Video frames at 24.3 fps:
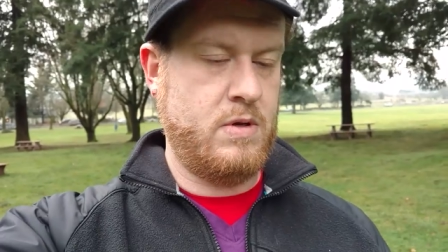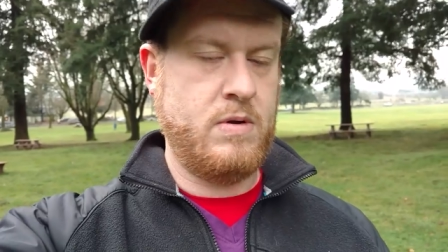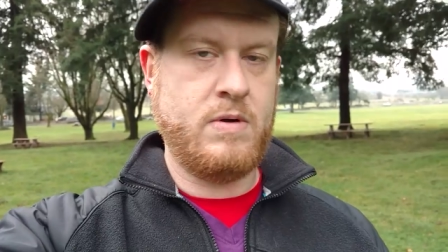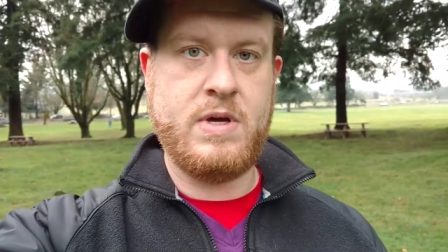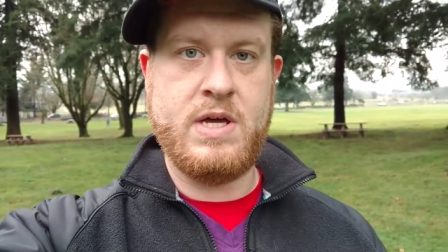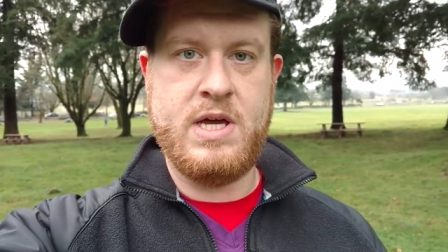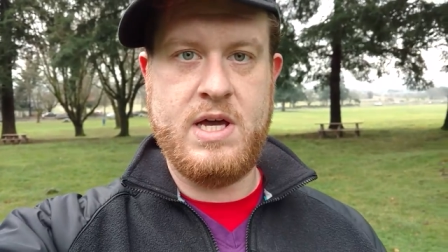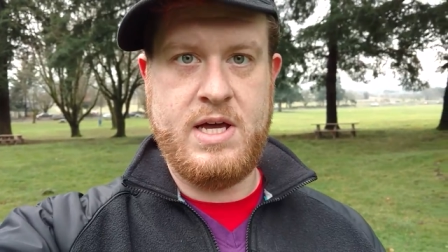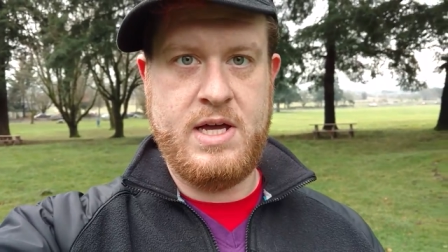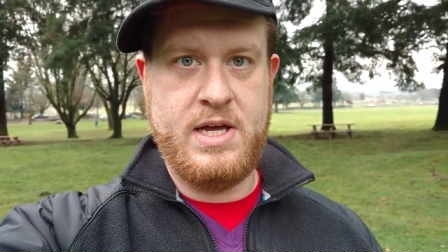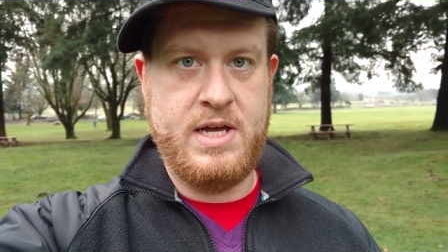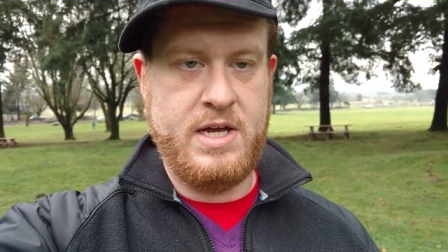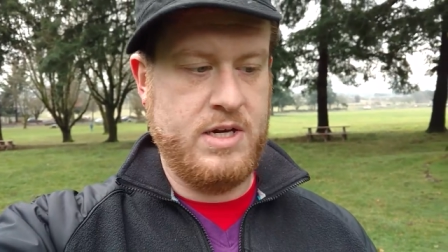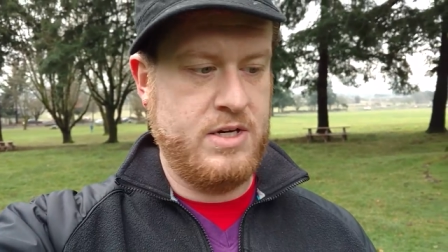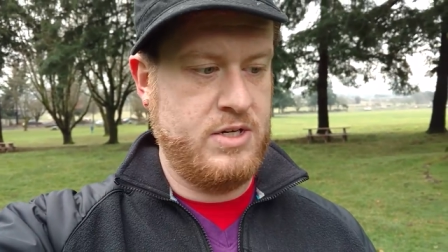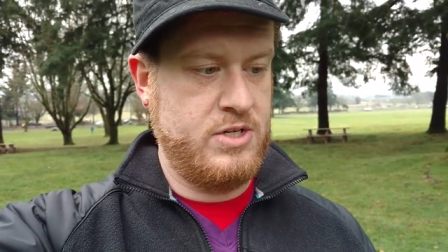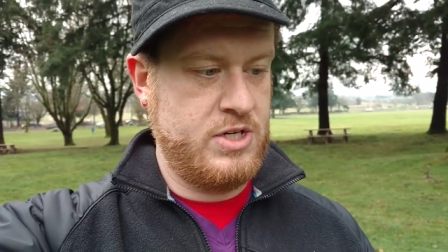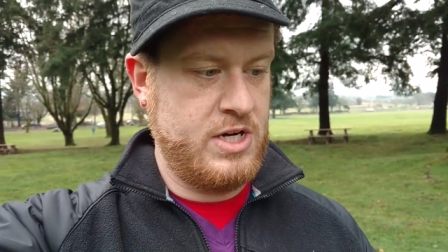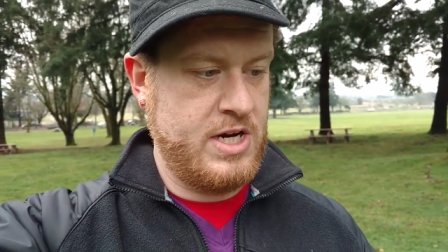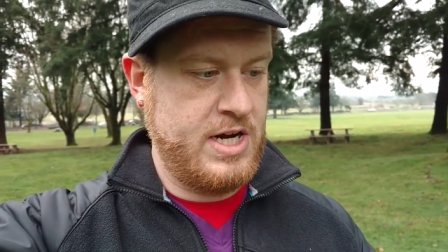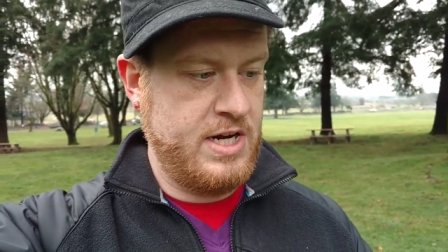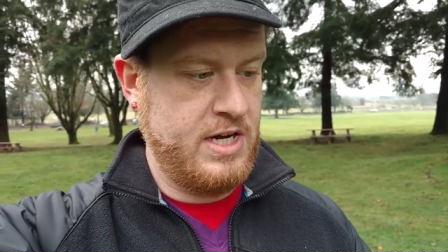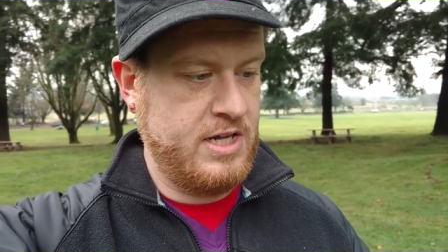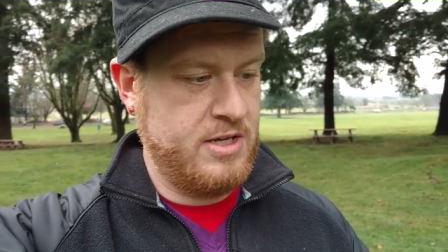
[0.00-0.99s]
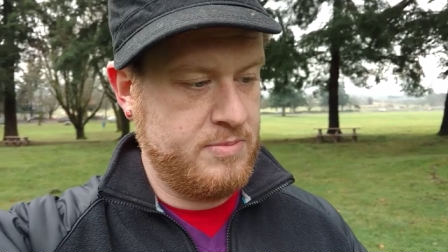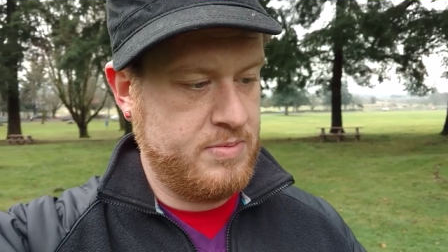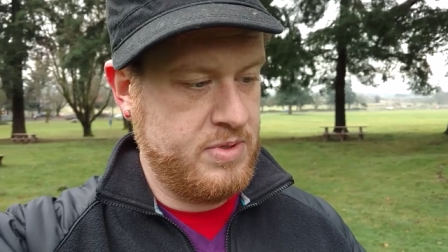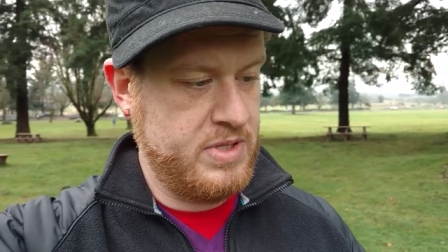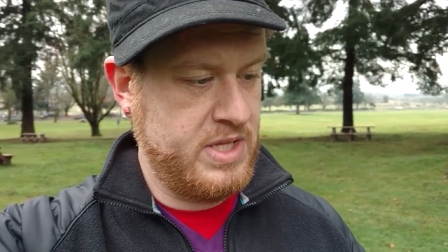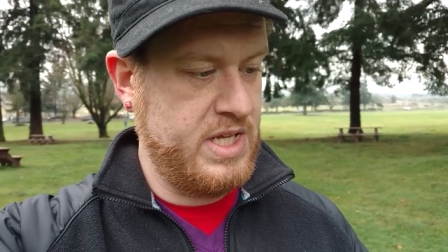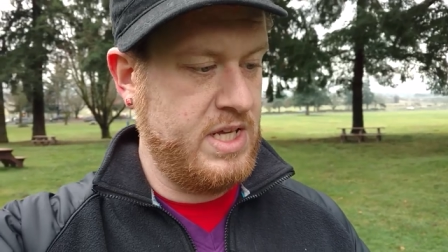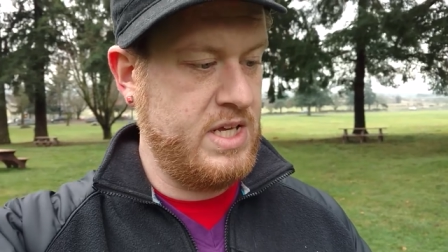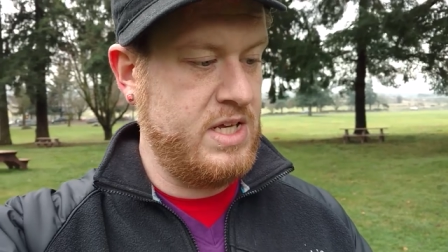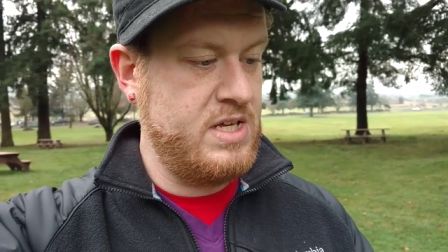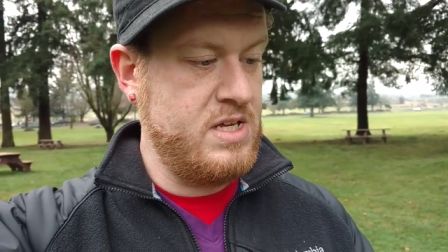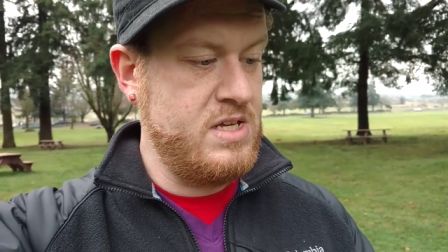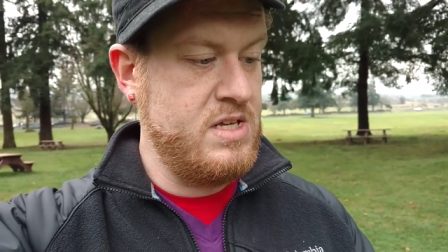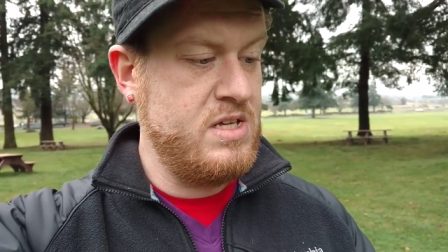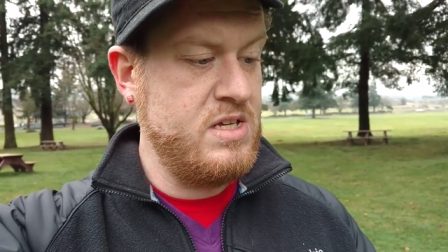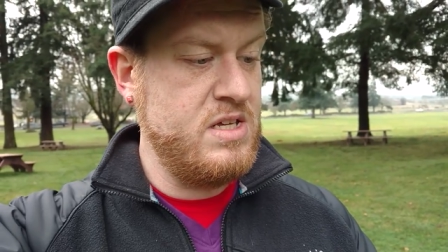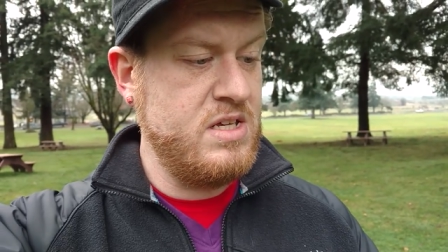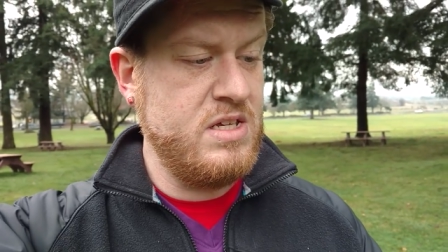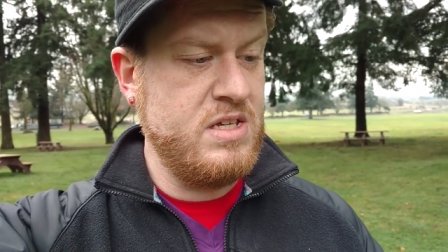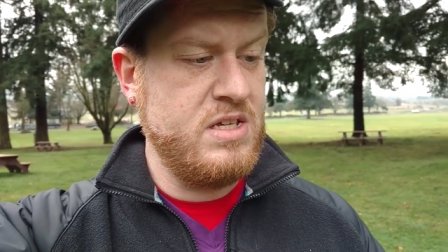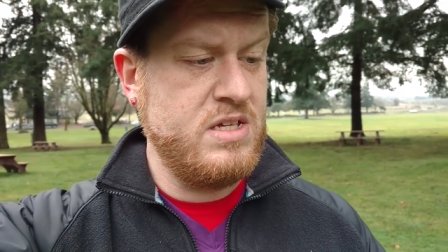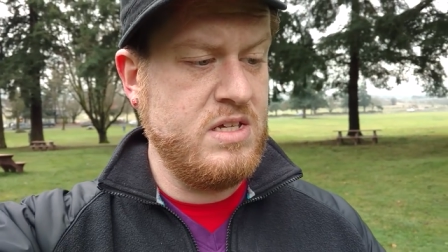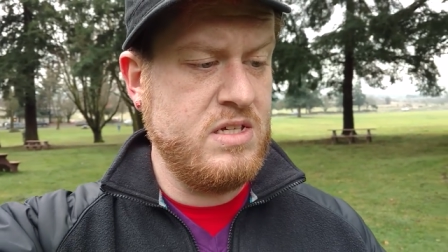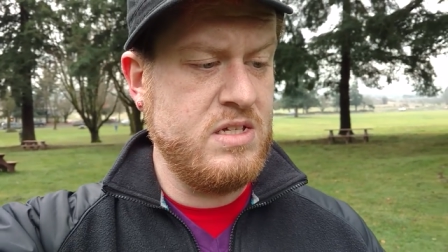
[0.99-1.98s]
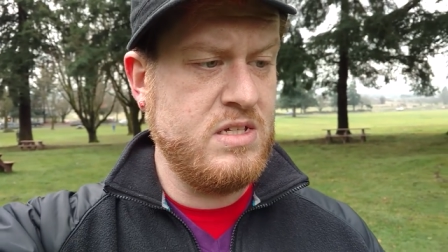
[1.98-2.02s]
Okay. Shiny,
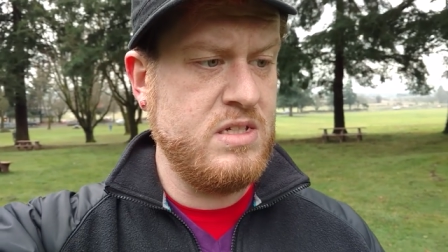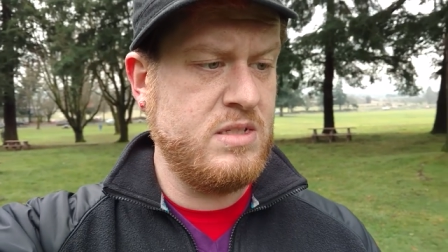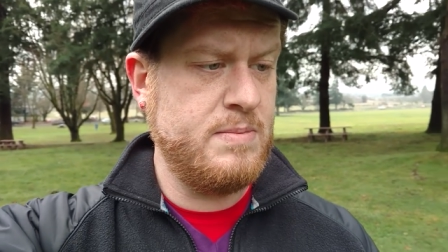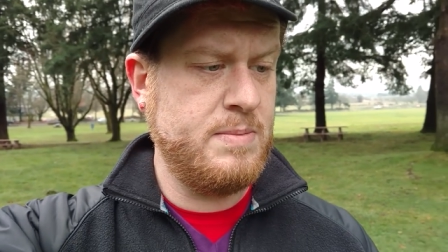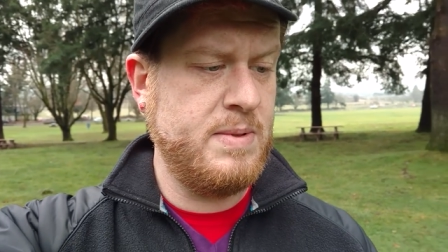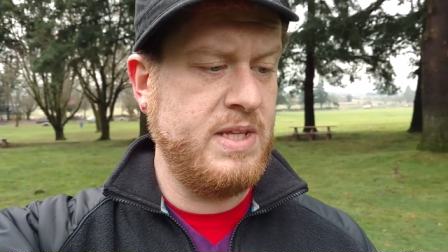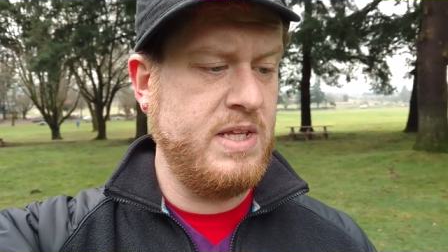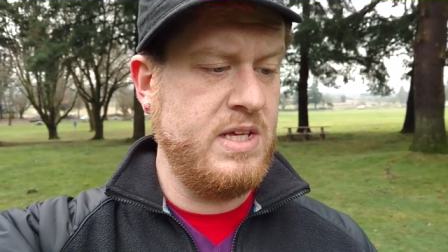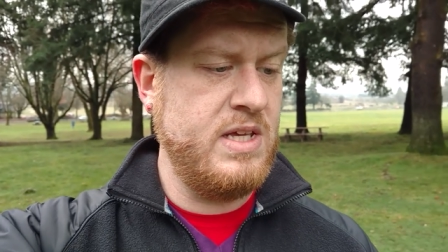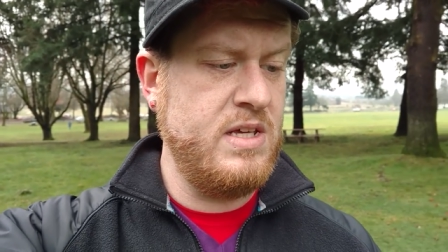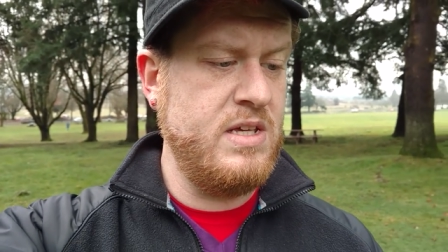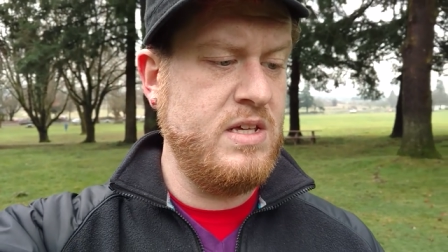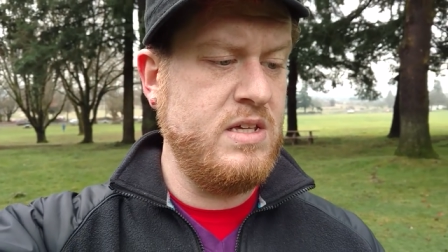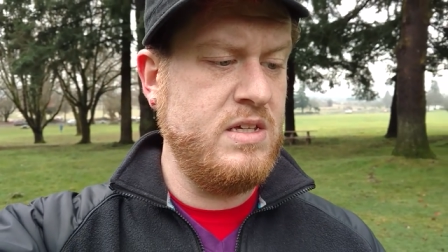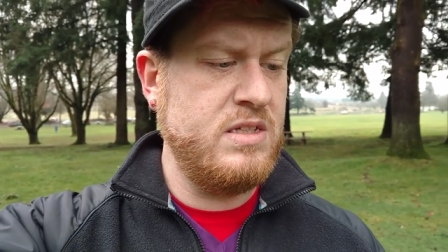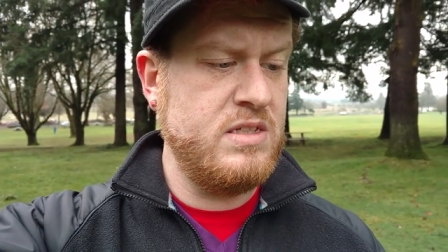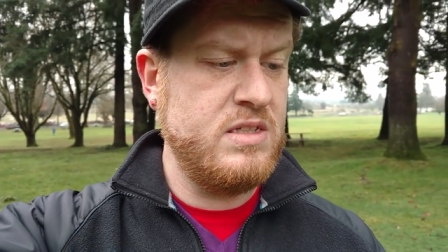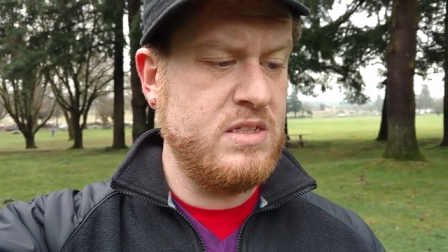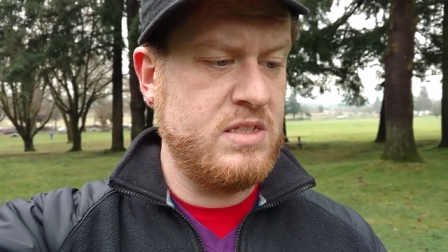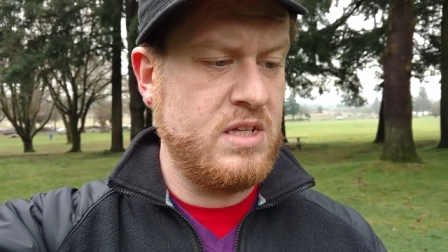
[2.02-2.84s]
please. Please.